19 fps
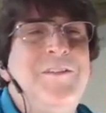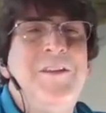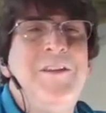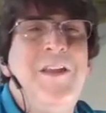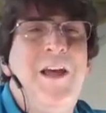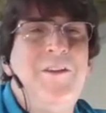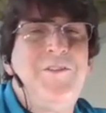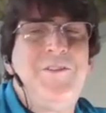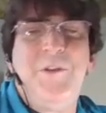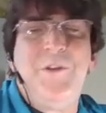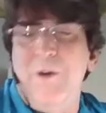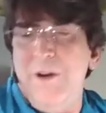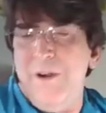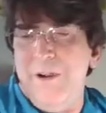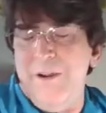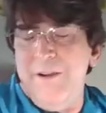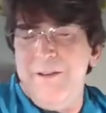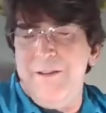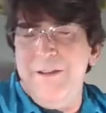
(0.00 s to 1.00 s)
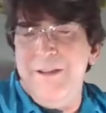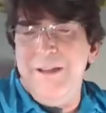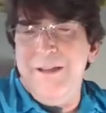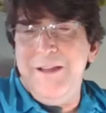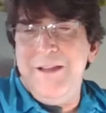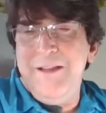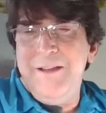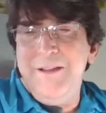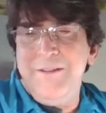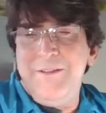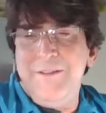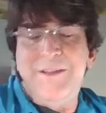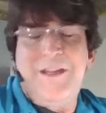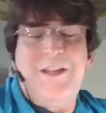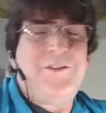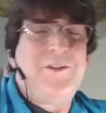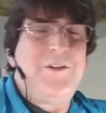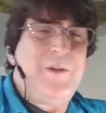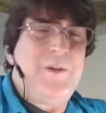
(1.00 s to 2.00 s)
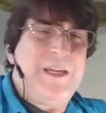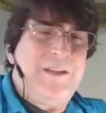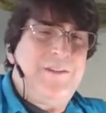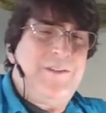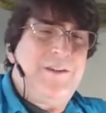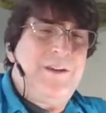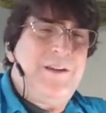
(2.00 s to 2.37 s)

teach? The Millennium Falcon.